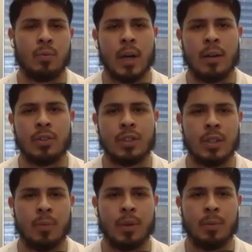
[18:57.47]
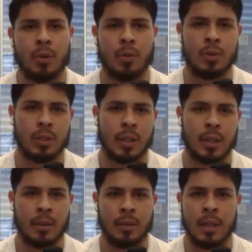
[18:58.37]
how should someone approach
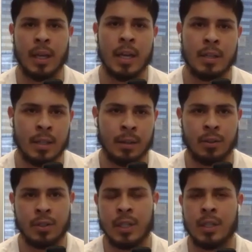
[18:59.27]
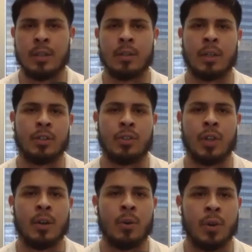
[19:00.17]
like the gains that they're seeing like should
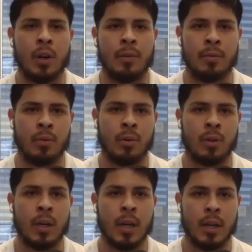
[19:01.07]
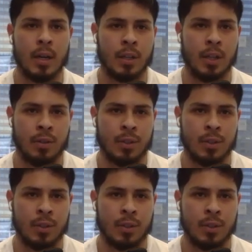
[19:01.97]
they hold on for a year